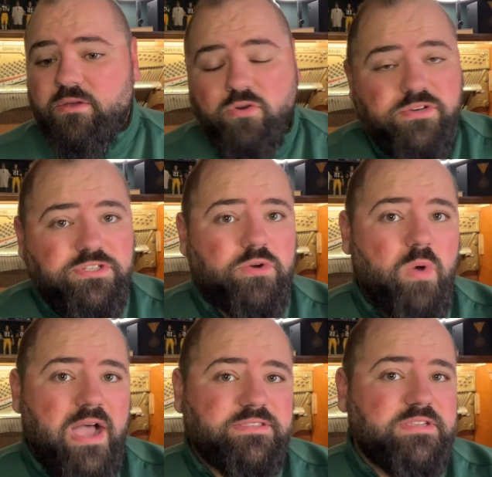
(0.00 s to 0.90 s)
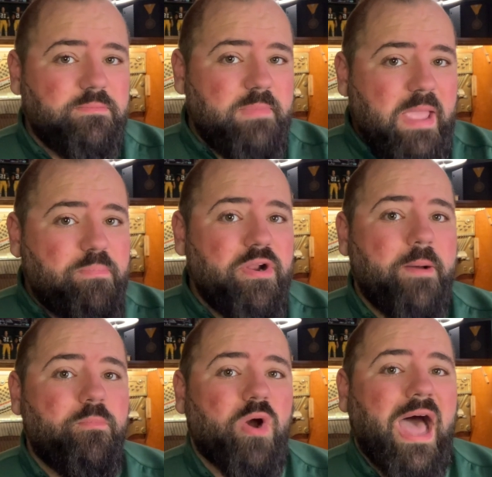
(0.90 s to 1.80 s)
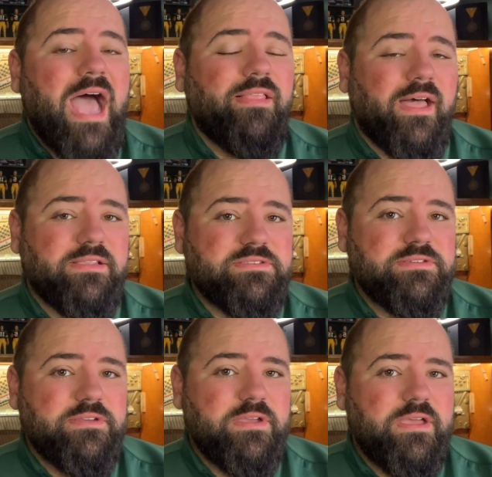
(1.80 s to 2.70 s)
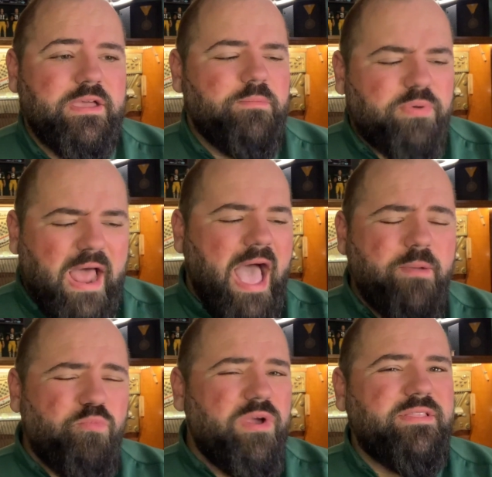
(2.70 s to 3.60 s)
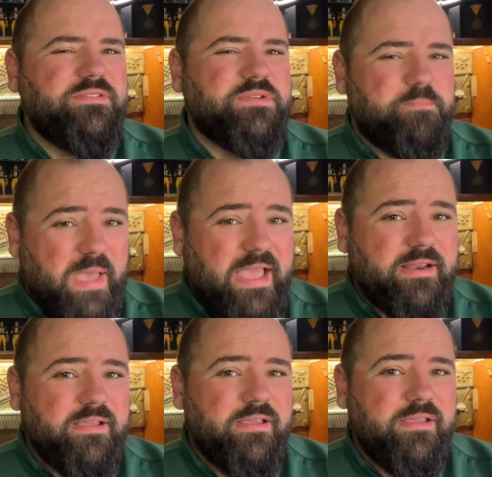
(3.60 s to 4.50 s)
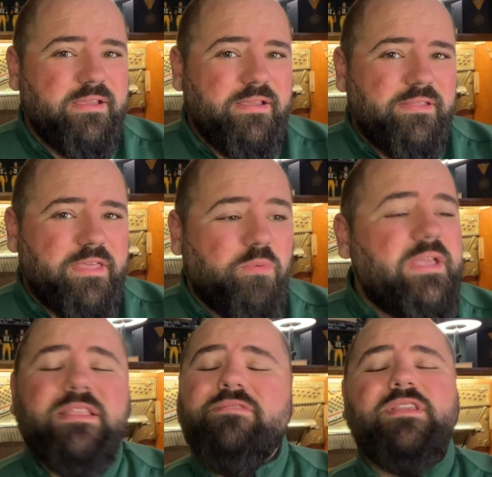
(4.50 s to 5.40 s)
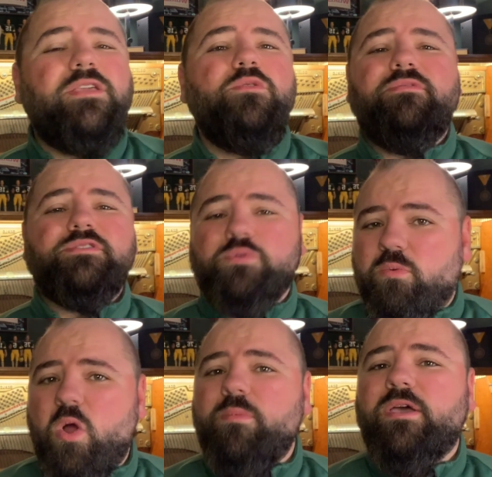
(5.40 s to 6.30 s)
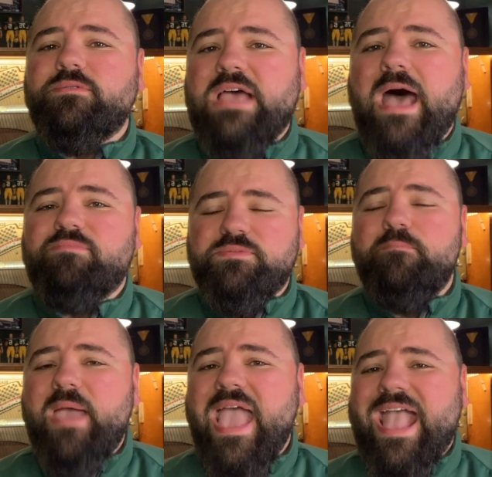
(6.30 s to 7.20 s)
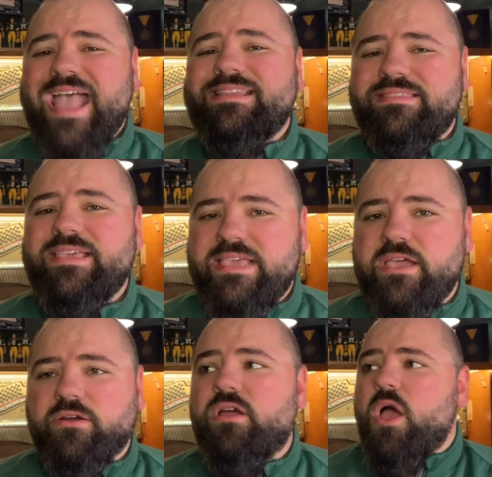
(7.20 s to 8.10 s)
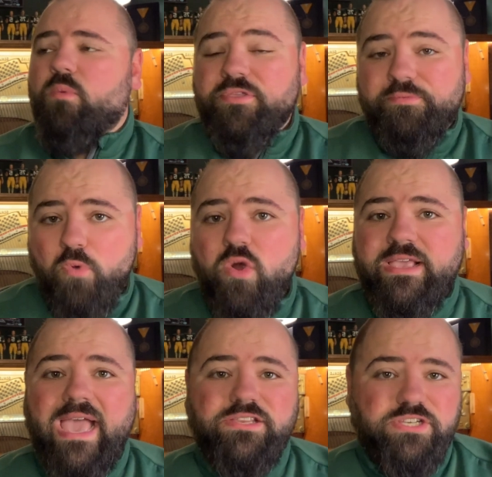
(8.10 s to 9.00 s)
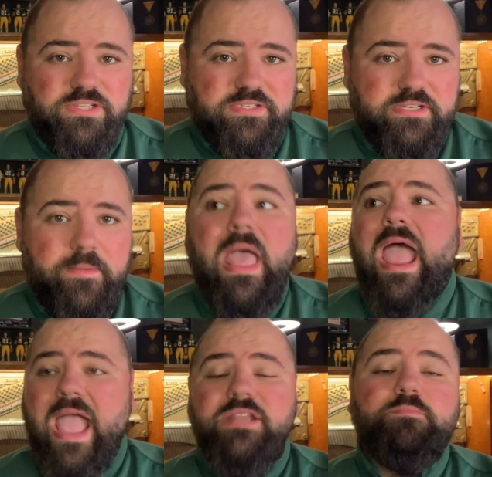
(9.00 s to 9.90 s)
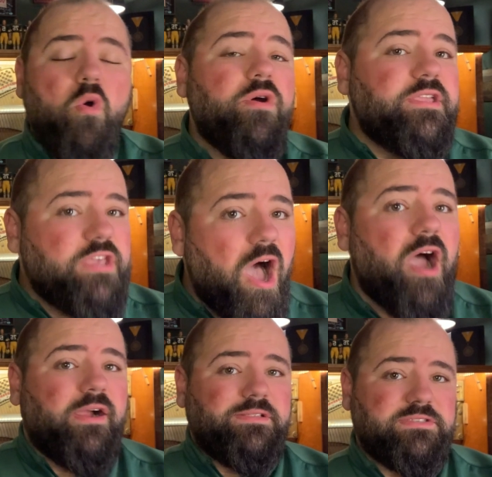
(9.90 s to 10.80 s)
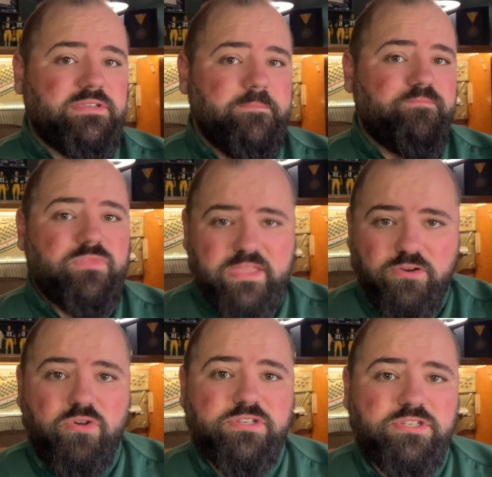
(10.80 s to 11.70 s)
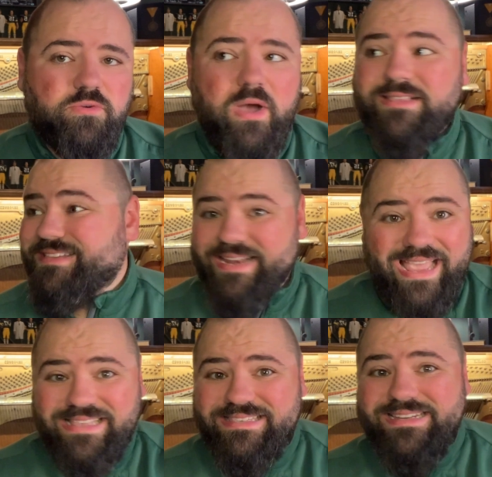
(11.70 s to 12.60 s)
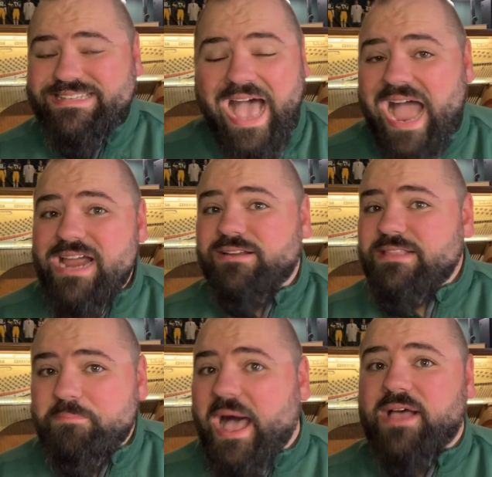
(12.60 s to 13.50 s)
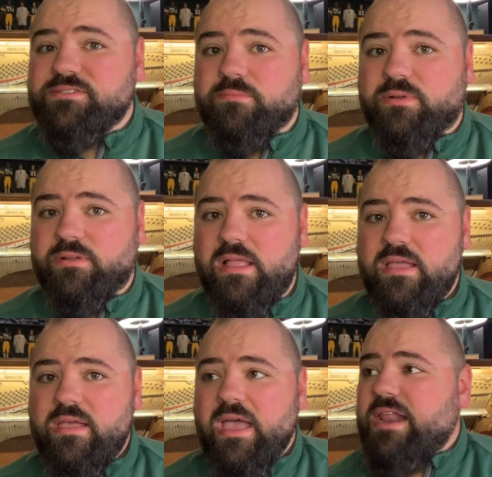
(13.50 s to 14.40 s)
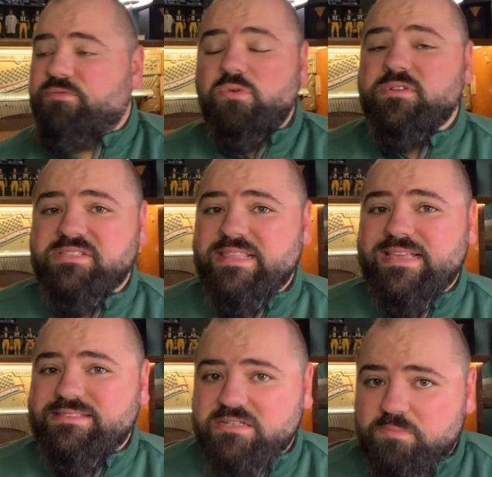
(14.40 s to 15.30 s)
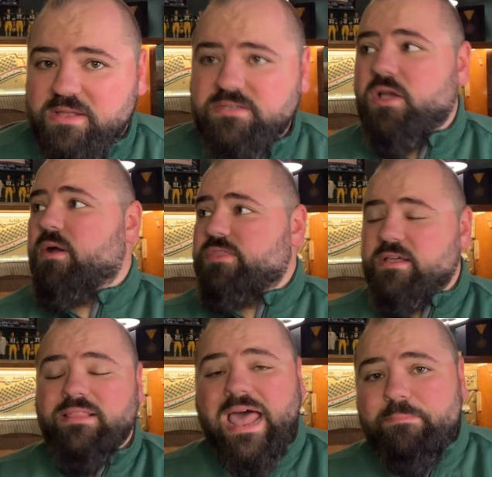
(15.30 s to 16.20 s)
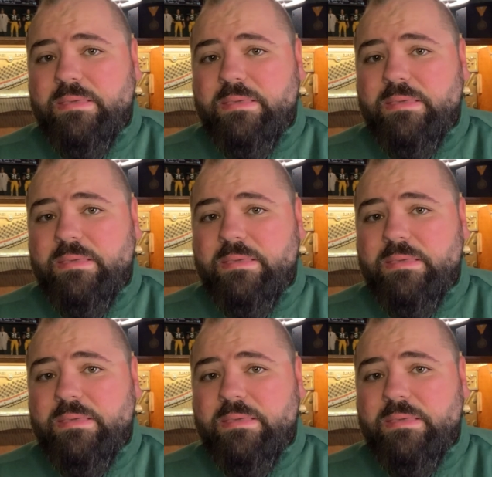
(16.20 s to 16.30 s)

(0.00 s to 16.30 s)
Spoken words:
Christian Watson may put up more highlights, but I'm willing to bet that we live in a universe where Romeo Doubs may end the year with more catches and more yards than Christian Watson. It's entirely possible. And if you would have said that 6 months ago, I think a lot of